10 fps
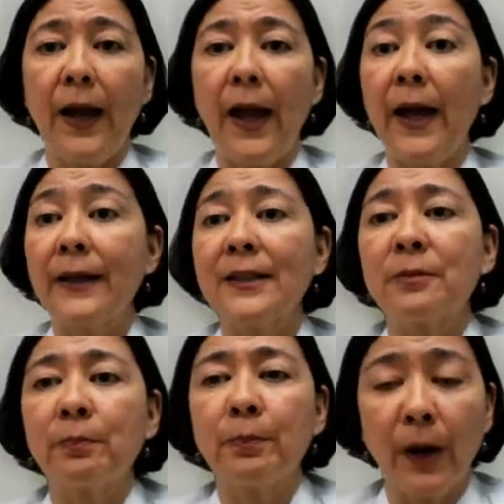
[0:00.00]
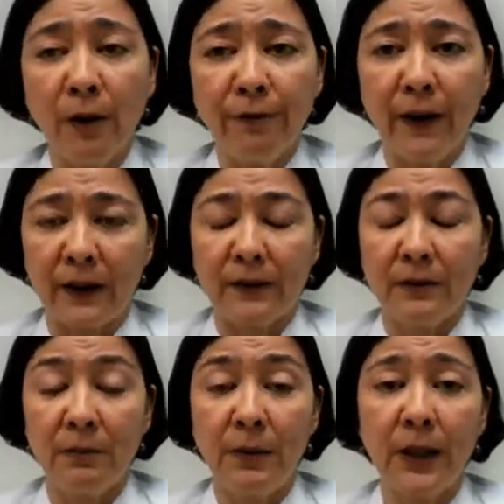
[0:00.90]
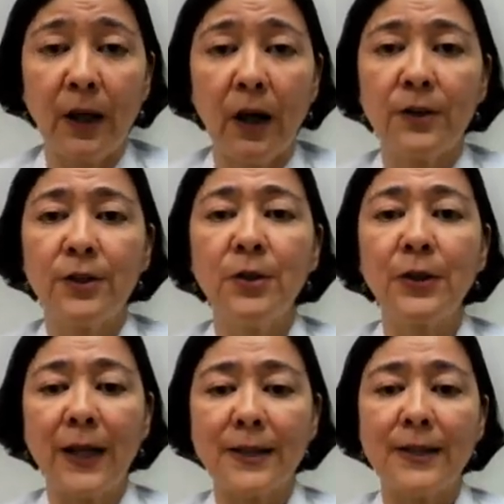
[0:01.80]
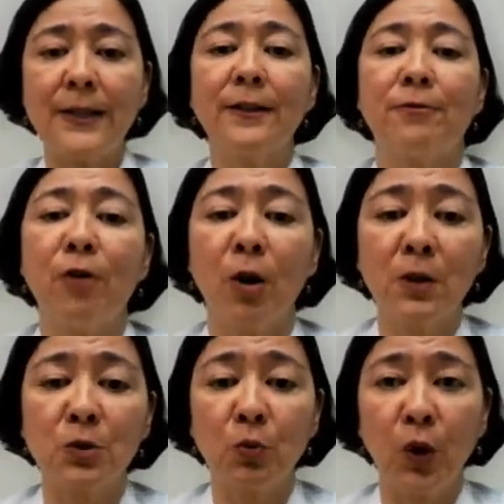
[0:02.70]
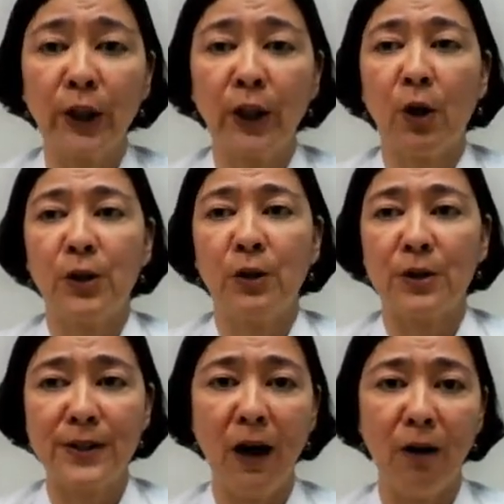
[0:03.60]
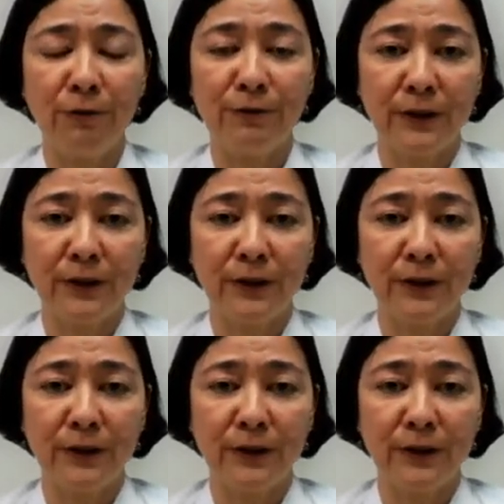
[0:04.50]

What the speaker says: And it's perfect because you can see the formulas working on yourself.